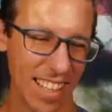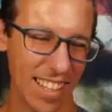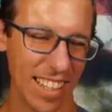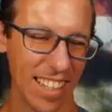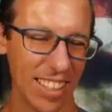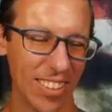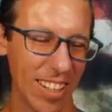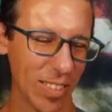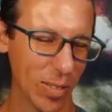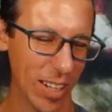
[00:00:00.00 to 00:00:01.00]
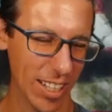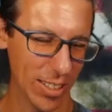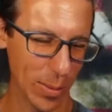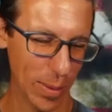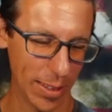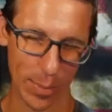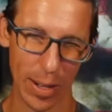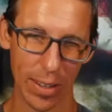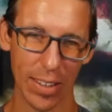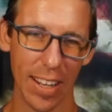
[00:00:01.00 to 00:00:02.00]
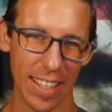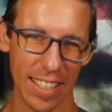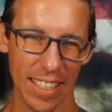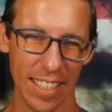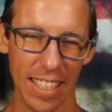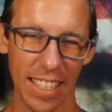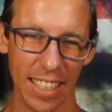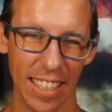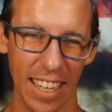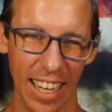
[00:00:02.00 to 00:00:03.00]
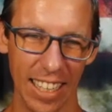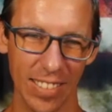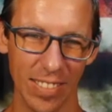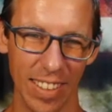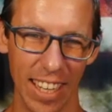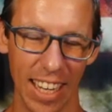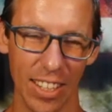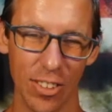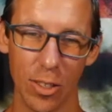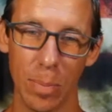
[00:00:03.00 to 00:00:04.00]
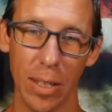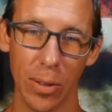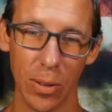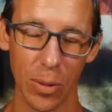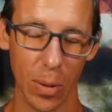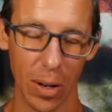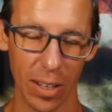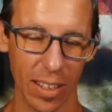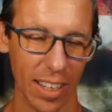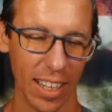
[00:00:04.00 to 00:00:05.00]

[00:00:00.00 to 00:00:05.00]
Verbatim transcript: a incredible way to think about authenticity um, and just being who you are.